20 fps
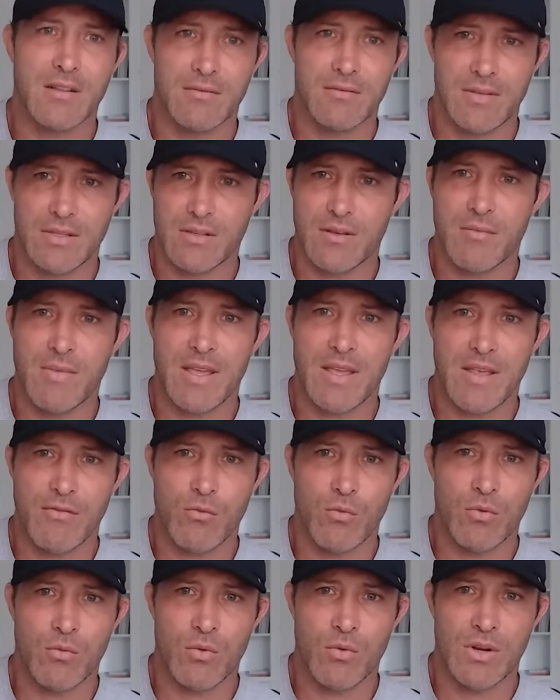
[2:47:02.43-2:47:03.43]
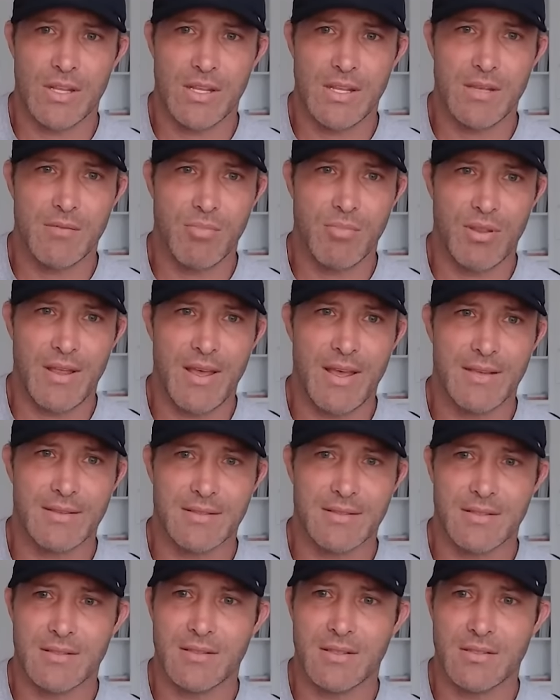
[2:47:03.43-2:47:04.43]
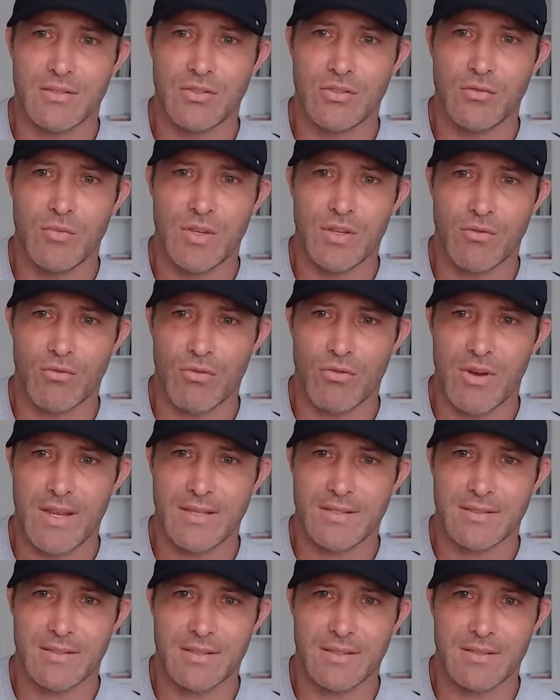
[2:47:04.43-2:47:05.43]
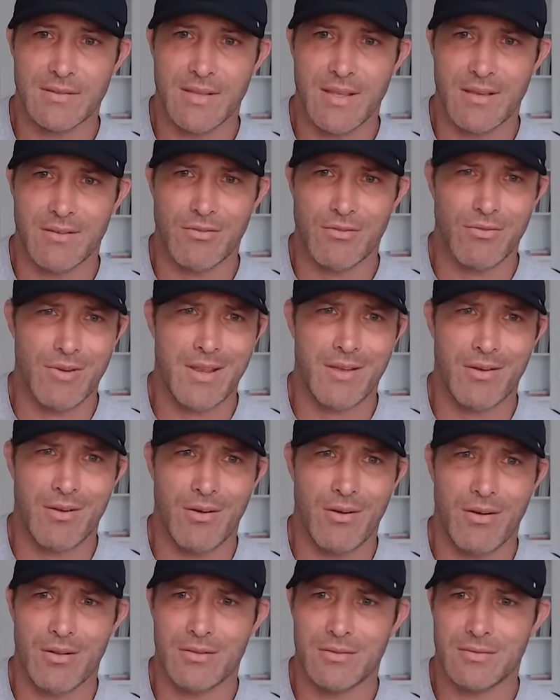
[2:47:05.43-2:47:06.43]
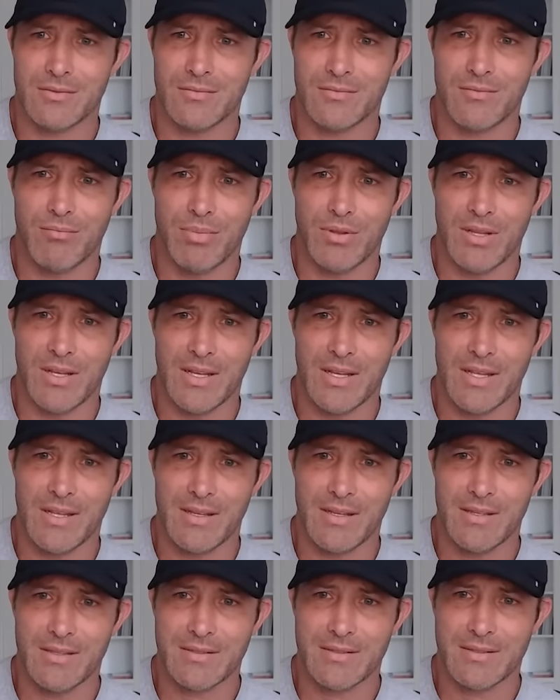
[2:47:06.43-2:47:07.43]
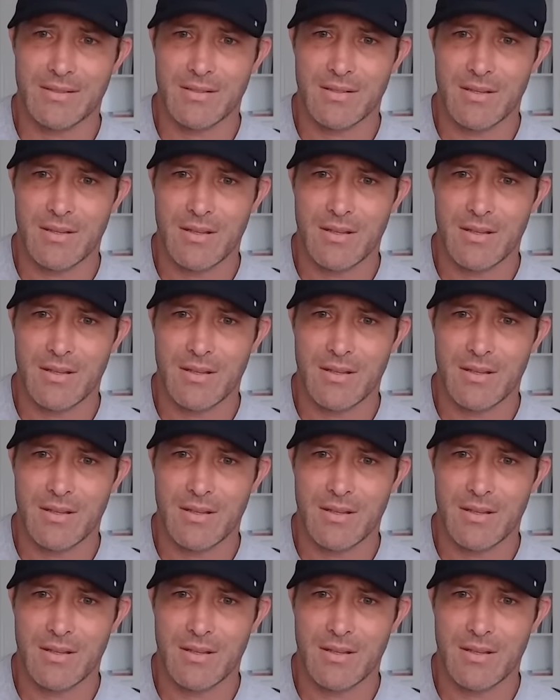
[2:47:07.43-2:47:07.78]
gonna make everyone want to eat plants. Is you being racist? Yeah, great call, bloody idiots.